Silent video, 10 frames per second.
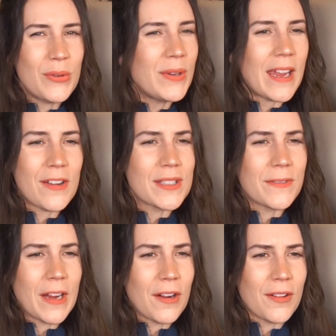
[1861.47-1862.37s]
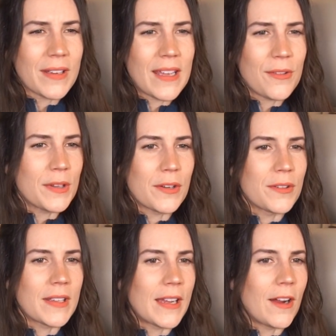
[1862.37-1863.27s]
who cares if Geralt can't
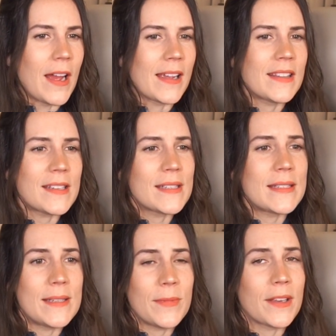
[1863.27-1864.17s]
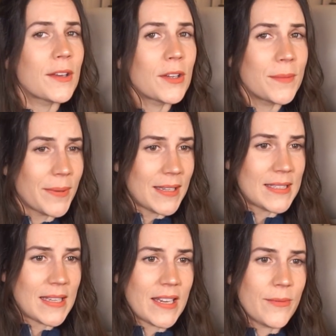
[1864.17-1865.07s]
return to Karak? It doesn't seem like a good
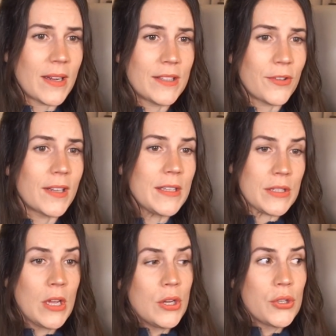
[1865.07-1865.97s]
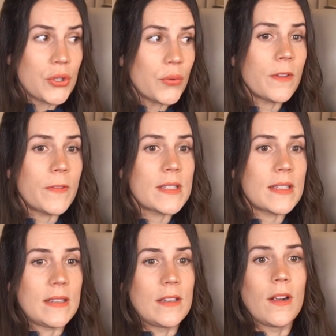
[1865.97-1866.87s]
place anyway. During his short
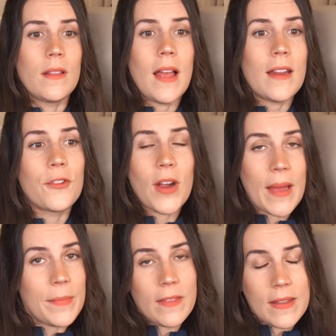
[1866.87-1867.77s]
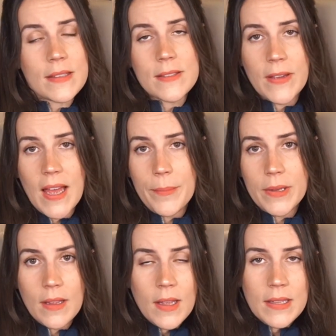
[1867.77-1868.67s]
visit here, a lot of crappy things have
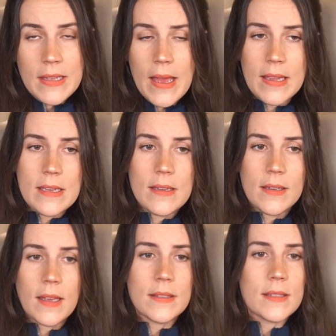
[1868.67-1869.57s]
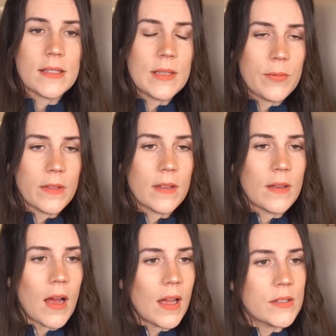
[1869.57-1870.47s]
happened. Yeah, he did get to sleep with
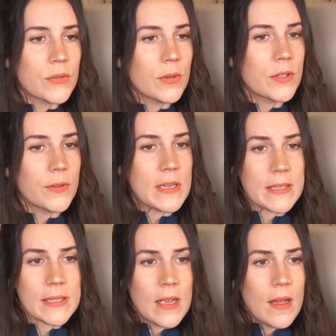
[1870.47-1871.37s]
a hot sorceress,